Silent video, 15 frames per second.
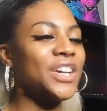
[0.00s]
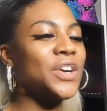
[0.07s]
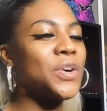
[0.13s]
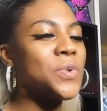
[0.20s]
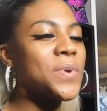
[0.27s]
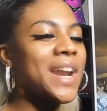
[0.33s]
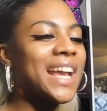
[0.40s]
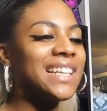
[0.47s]

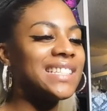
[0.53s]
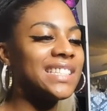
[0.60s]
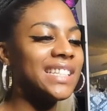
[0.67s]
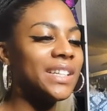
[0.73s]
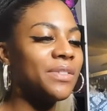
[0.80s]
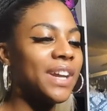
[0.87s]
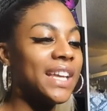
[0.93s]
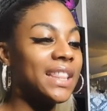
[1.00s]
So what I
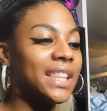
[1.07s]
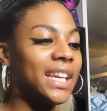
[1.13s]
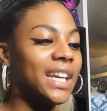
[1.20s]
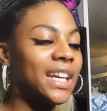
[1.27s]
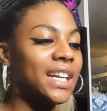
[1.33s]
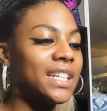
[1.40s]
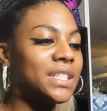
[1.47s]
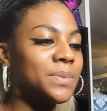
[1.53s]
see right
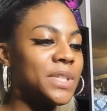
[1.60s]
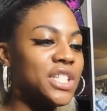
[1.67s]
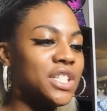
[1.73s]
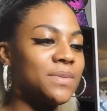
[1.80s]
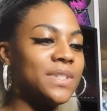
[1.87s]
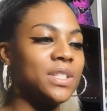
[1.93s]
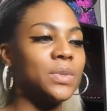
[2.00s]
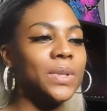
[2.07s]
there is when
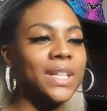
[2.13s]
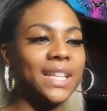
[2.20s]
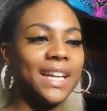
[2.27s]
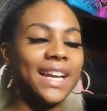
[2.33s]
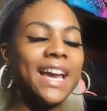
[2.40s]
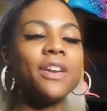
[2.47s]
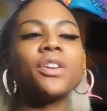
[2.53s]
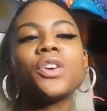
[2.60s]
she was doing
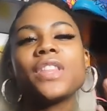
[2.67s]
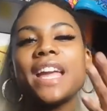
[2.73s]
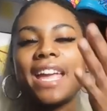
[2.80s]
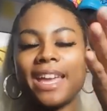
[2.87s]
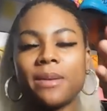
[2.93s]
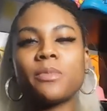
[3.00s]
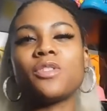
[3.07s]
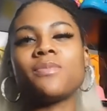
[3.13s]
like, I don't know, the
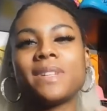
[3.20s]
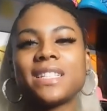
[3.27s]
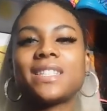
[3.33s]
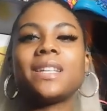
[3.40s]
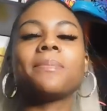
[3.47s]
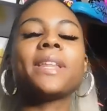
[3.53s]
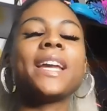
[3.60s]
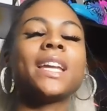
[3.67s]
hand movement
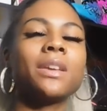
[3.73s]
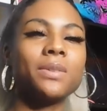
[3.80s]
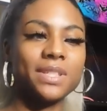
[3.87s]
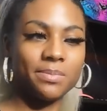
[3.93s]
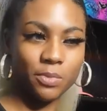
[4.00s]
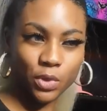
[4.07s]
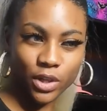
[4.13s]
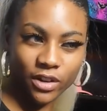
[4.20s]
seemed like it was
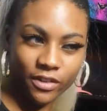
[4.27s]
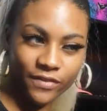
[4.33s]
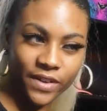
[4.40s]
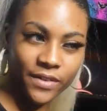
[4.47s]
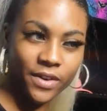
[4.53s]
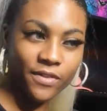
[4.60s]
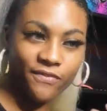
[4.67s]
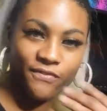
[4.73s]
more of
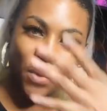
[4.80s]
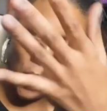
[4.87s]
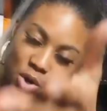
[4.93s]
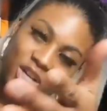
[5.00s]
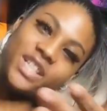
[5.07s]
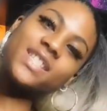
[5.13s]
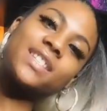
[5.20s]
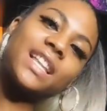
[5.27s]

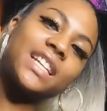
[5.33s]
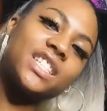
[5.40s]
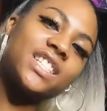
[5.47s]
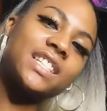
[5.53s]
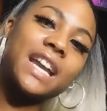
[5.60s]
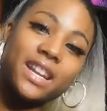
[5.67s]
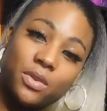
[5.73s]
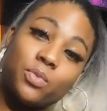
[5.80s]
force. Like she's
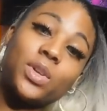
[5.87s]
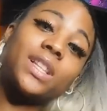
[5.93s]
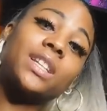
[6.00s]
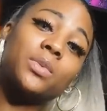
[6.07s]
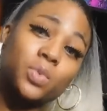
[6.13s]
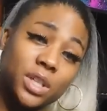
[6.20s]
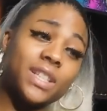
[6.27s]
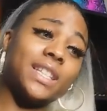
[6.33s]
kind of really,
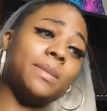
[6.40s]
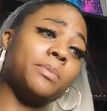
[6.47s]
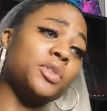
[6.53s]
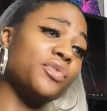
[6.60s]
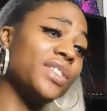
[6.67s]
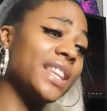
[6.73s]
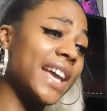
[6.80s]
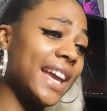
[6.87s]
really
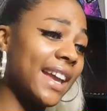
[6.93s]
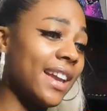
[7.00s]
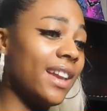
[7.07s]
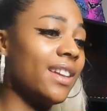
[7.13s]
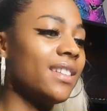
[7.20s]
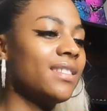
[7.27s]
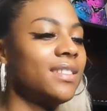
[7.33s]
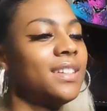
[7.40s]
moving that
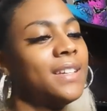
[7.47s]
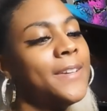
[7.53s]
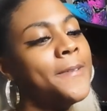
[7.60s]
hand.